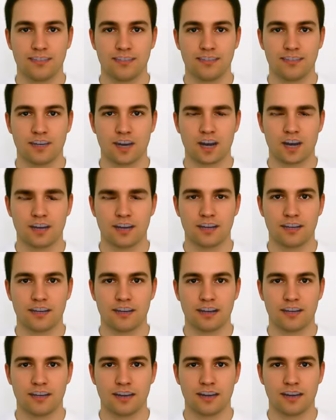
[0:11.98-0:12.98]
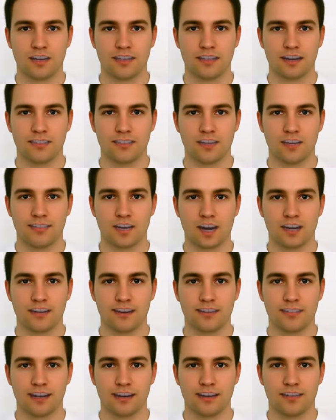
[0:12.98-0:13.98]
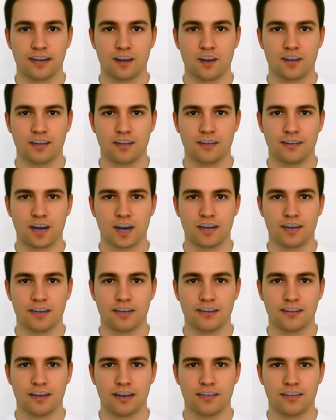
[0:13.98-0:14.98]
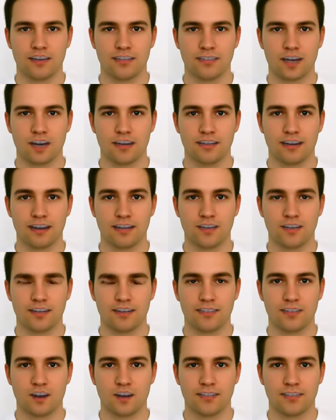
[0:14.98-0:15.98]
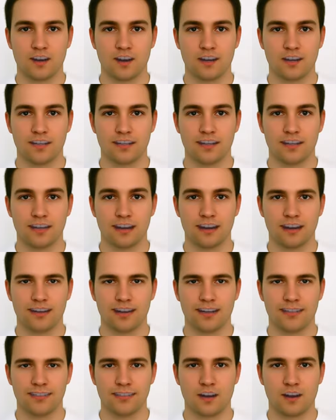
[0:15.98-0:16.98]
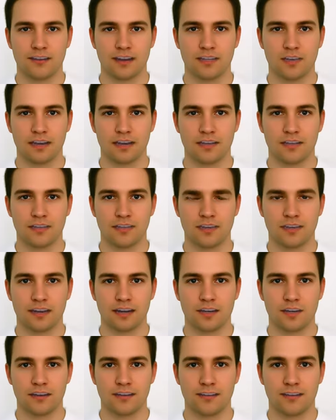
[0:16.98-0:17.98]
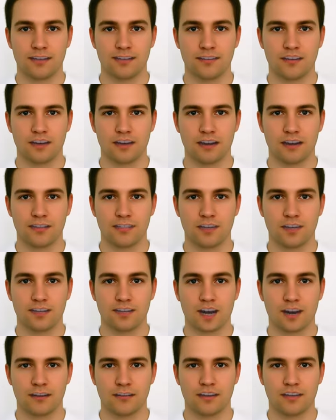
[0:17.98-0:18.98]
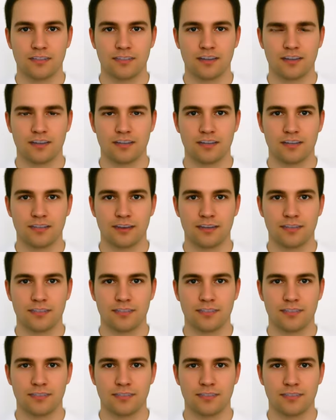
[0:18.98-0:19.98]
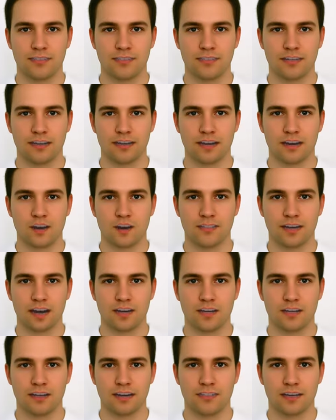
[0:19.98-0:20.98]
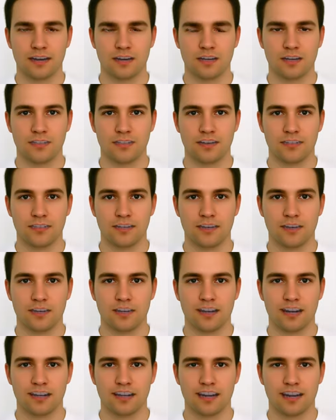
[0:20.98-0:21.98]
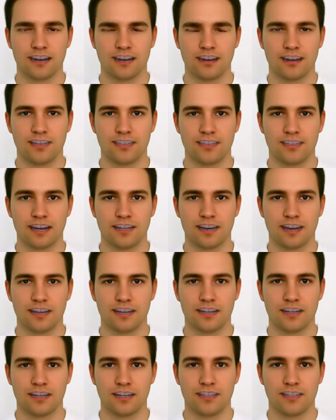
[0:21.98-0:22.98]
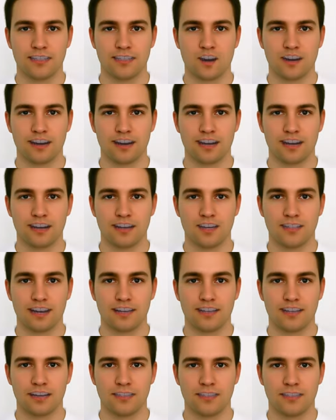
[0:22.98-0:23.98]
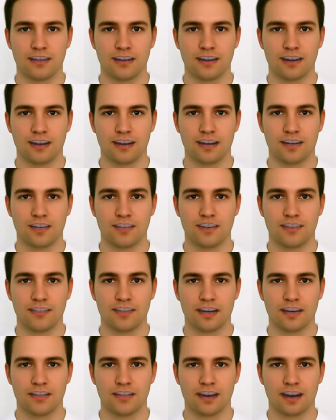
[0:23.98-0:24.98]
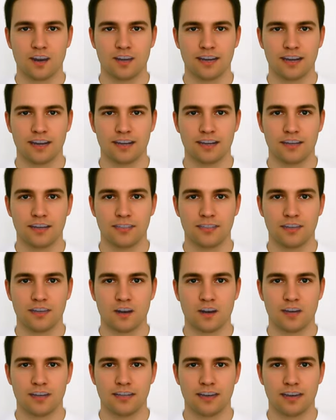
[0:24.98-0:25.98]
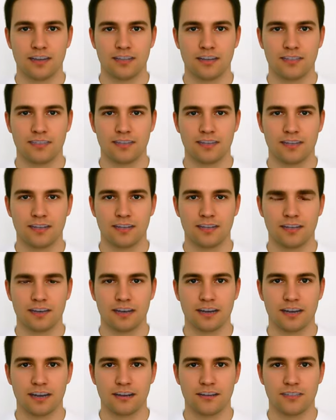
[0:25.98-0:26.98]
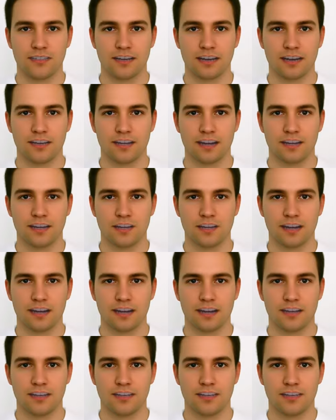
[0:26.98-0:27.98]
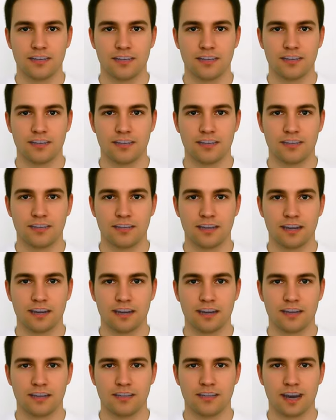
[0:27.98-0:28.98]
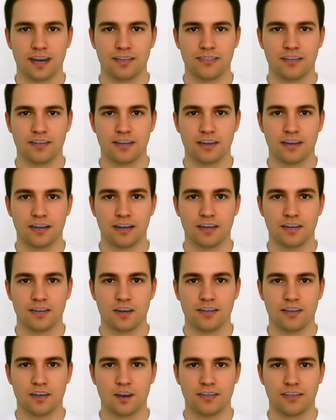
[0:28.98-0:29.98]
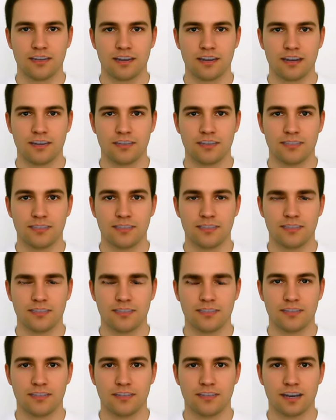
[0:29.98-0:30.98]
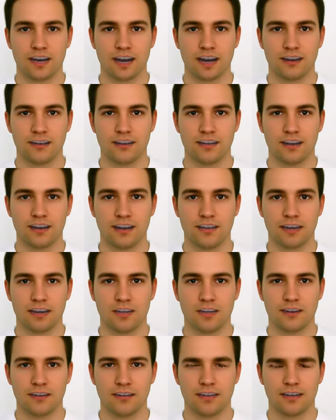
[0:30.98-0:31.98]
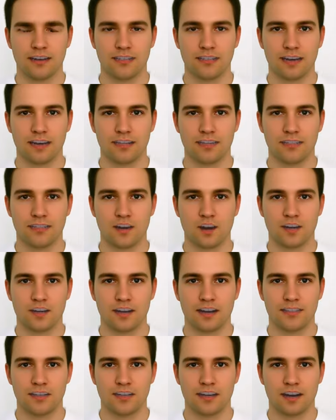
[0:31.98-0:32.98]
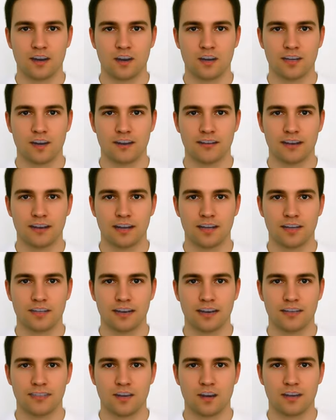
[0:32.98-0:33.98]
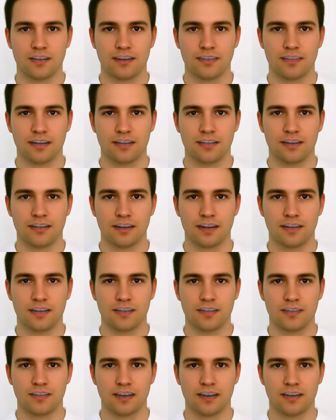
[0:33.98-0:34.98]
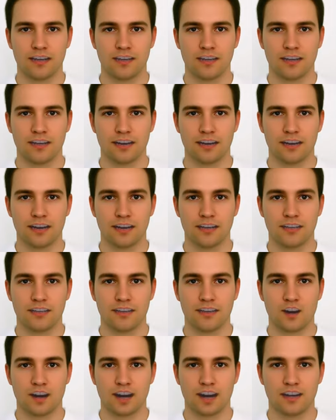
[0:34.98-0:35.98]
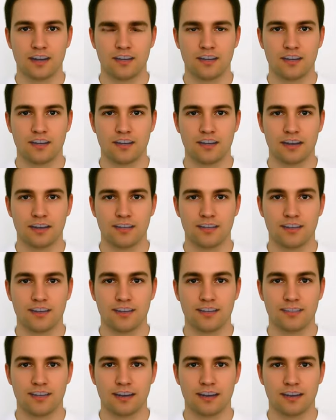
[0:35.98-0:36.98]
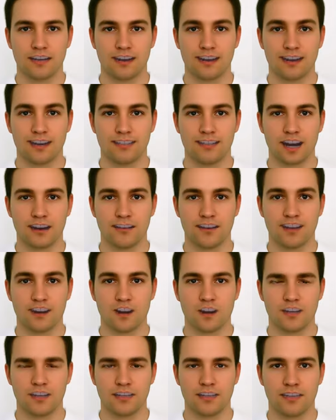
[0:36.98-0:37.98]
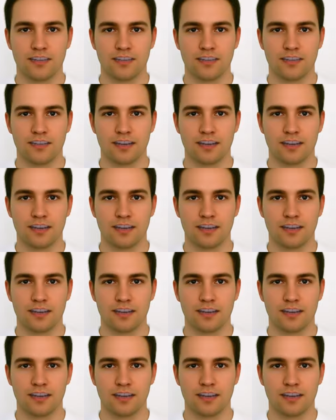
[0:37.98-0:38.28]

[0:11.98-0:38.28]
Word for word: An automobile has been defined as the word automobile connotes a pleasure vehicle designed for the transportation of persons on highways. American Mutual Liability Insurance Company v. Chappett, 68 2D 118, 120, 95 NH 200. While the distinction is made clear between the two, as the courts have stated, a motor vehicle or automobile for hire is a motor vehicle,